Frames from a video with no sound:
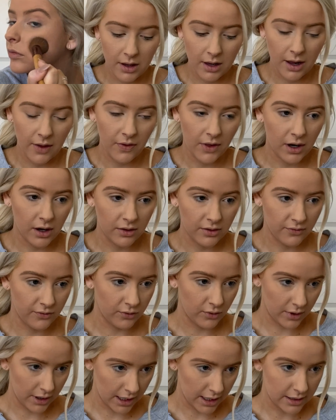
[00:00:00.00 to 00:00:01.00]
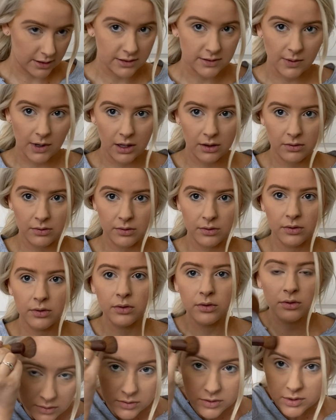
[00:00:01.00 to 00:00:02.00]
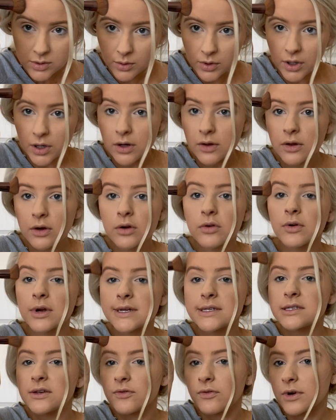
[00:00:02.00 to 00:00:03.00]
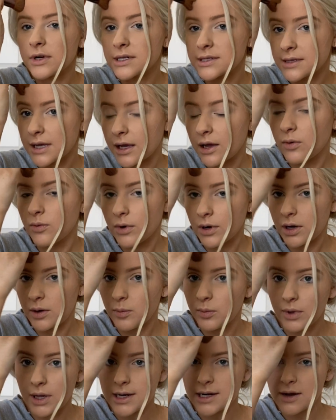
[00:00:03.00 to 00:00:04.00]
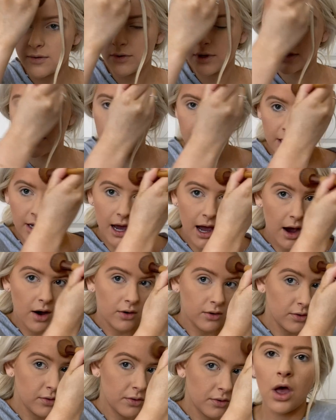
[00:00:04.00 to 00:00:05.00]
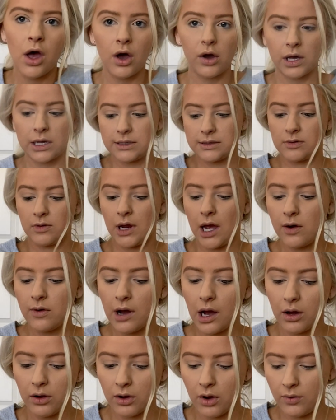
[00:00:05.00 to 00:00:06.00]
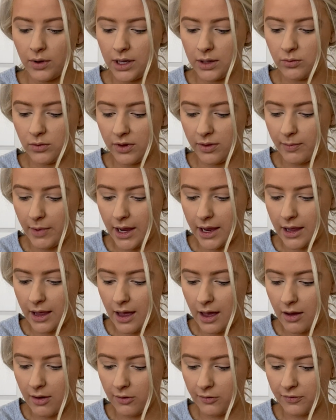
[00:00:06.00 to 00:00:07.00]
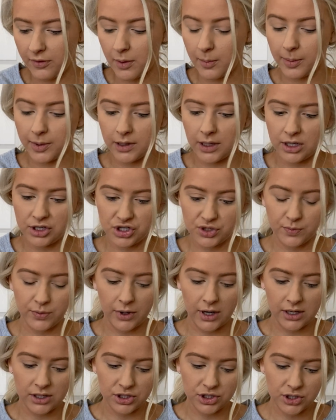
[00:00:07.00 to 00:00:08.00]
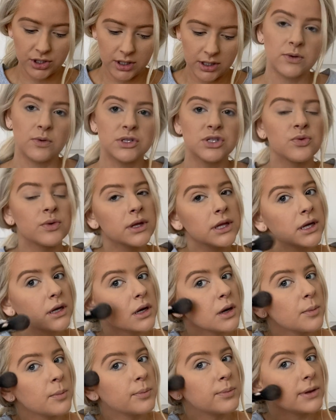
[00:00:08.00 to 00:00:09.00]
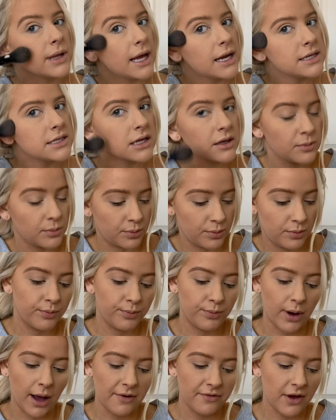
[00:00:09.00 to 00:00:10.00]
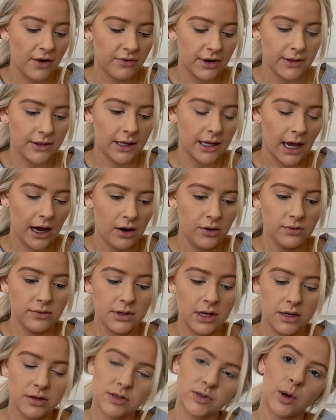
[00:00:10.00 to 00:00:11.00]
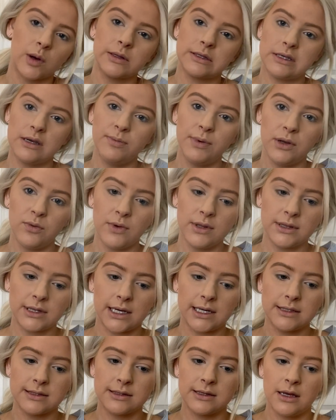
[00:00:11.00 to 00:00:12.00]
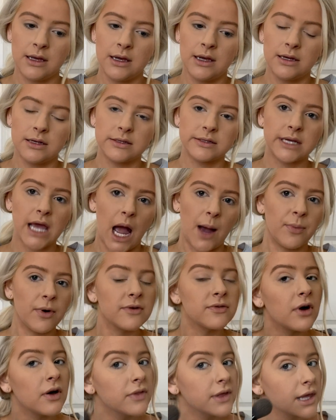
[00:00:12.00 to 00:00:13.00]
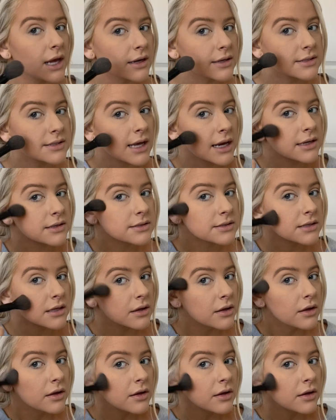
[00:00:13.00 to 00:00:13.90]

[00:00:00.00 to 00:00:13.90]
And then on the forehead as well. So we're gonna look crazy for a second. We're gonna blend everything out. Okay, so now I'll go in with my e.l.f. blush brush. So it's really gonna blend and buff everything out. So I'll dip in with this, tap off all the excess,